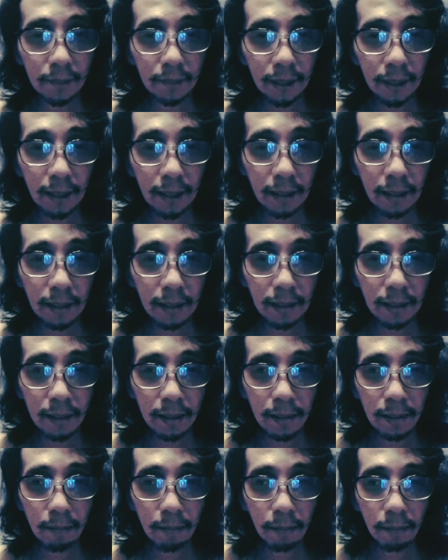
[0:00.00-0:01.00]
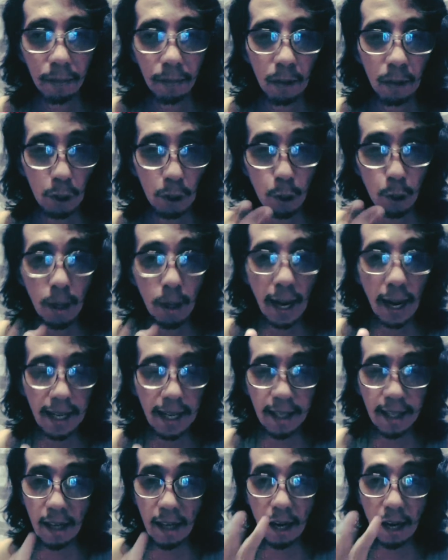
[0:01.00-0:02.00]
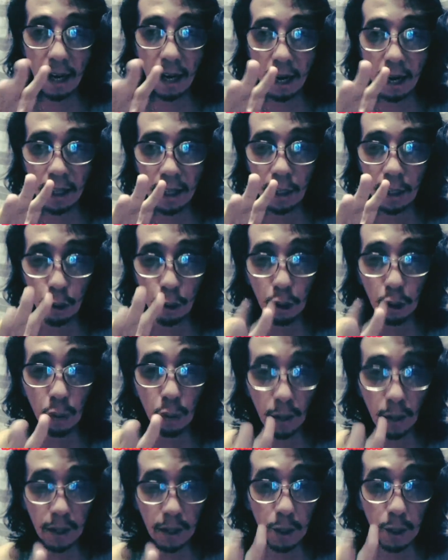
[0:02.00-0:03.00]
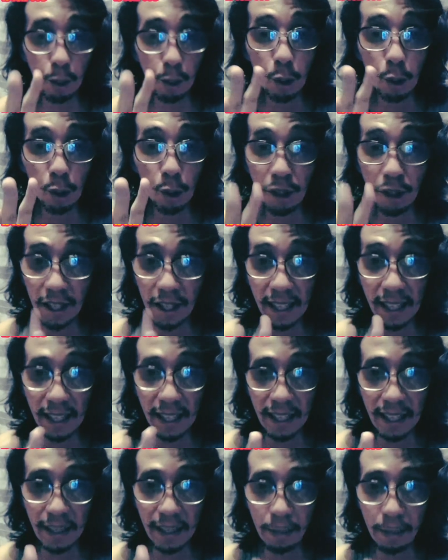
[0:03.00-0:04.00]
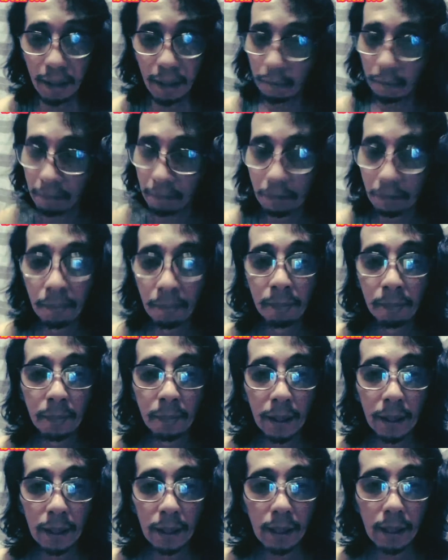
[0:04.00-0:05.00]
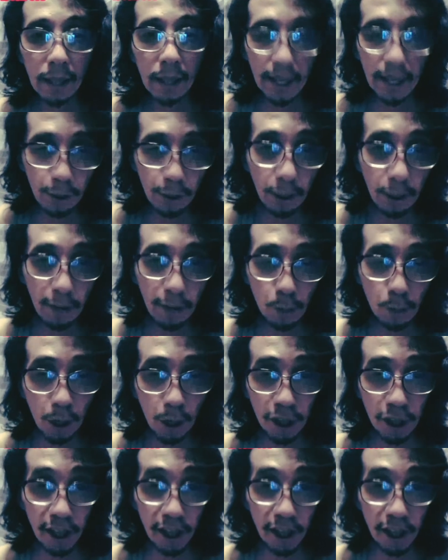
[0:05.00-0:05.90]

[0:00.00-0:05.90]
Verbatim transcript: Okay? You guys are the only ones who should see this. But it's okay if you want to